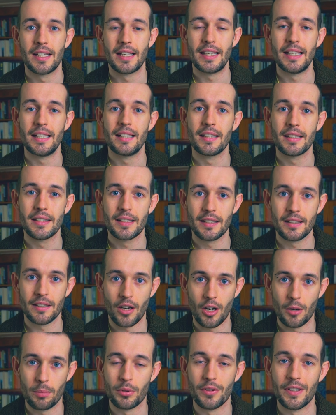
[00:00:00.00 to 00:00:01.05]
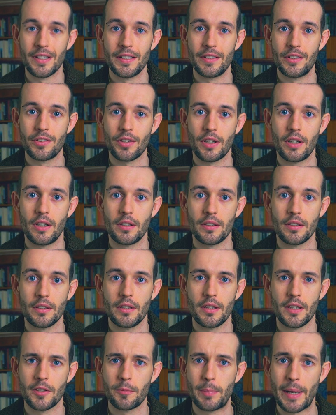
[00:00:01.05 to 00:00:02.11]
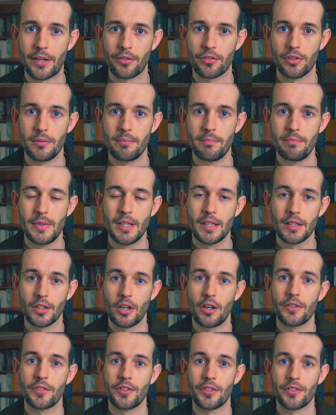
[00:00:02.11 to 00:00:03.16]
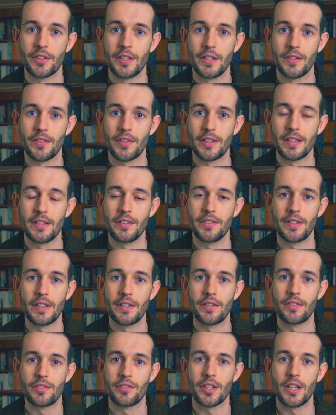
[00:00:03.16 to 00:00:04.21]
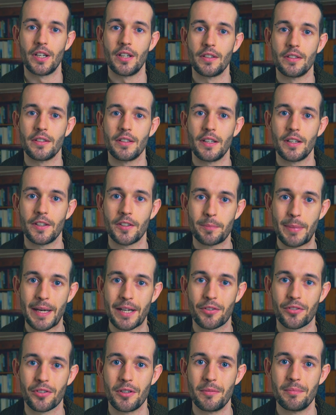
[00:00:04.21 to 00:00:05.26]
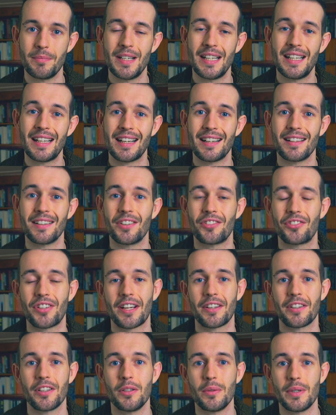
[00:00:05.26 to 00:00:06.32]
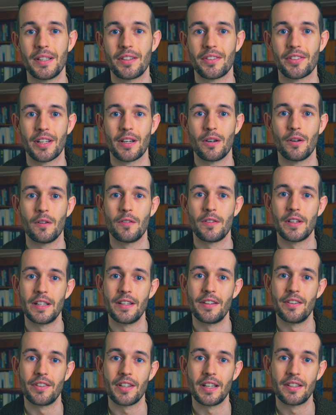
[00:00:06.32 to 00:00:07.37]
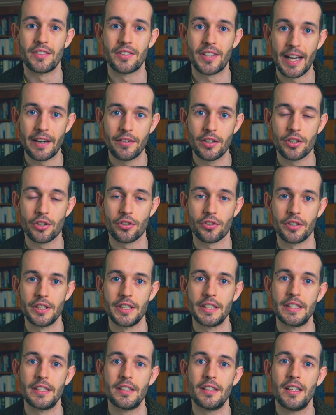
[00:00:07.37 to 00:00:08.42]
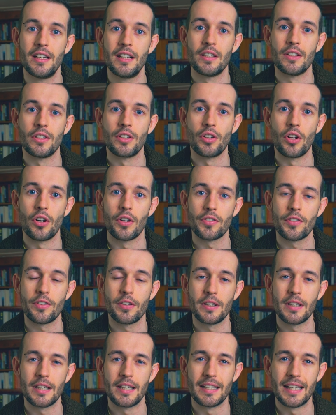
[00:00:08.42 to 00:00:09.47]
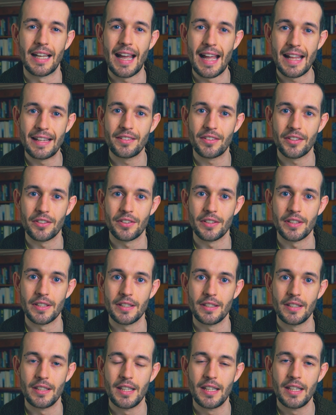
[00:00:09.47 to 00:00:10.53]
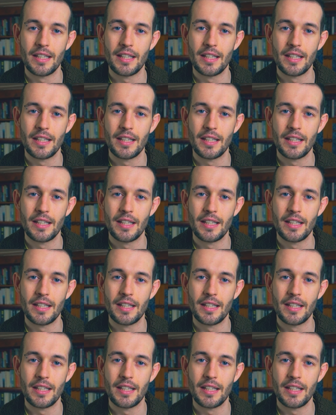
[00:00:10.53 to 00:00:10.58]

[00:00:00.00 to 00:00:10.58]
Healing operates on a spectrum. Consciousness exists on a spectrum, and the shadow itself is a territory, not an entity.